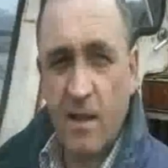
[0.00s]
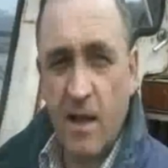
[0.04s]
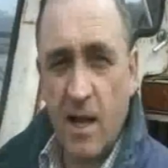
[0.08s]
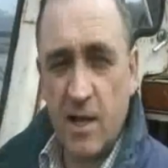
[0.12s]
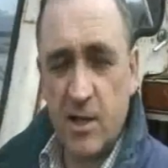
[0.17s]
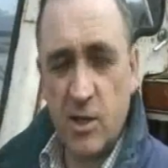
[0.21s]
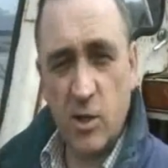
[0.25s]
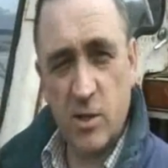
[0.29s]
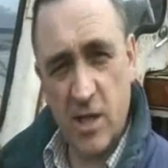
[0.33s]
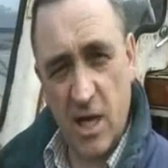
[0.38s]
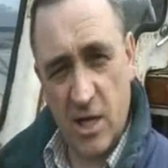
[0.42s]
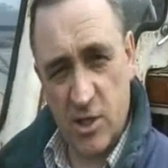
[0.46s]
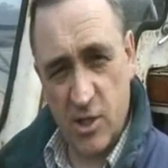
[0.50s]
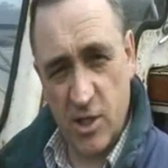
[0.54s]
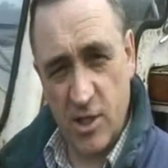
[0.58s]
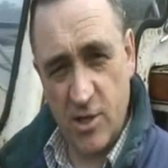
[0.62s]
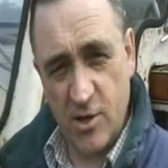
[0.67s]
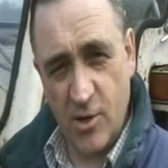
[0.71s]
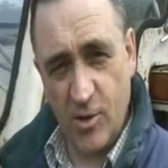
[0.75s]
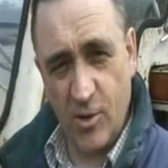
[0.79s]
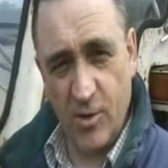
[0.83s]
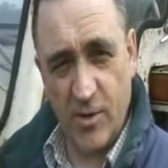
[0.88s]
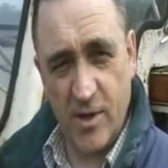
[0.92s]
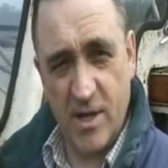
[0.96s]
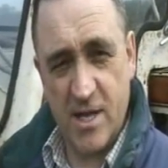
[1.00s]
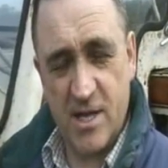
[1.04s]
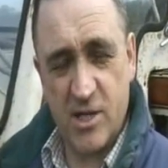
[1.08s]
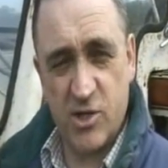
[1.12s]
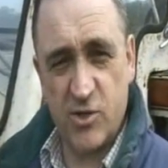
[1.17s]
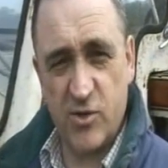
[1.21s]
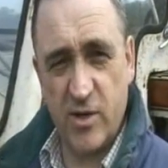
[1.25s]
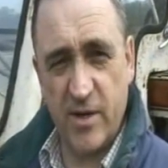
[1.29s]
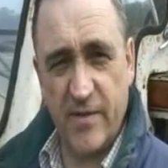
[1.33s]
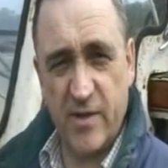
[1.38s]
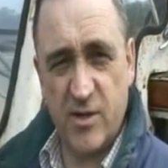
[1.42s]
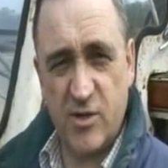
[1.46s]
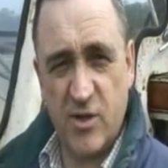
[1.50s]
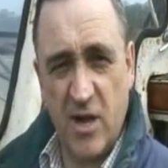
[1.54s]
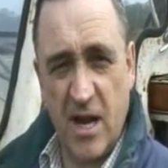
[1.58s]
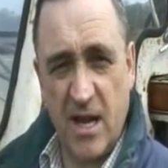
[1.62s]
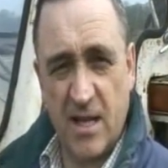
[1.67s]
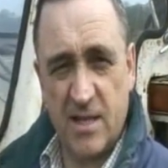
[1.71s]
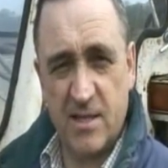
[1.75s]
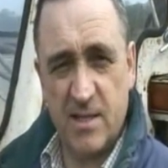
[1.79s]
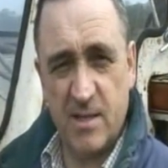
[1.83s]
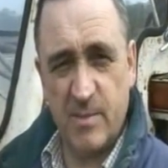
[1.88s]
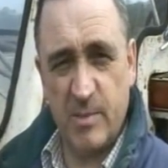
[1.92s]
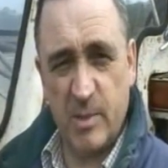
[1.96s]
I don't actually know the history of the
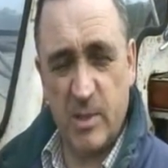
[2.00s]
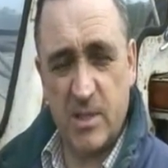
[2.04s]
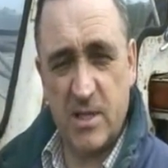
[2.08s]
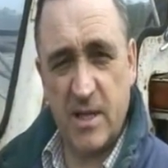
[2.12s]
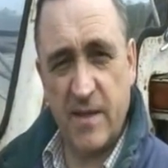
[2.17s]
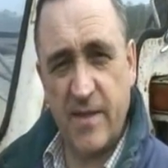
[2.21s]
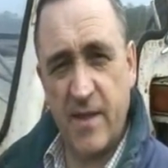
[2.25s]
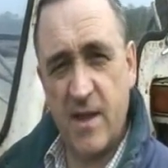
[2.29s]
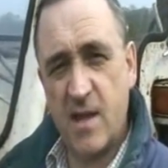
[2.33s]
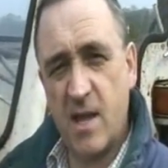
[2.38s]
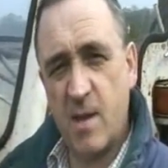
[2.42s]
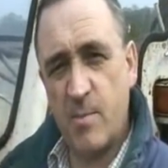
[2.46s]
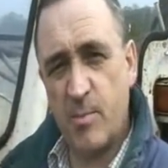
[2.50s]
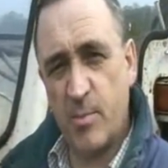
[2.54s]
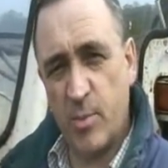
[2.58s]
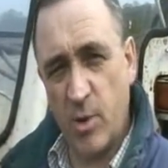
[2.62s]
tractor, but I think it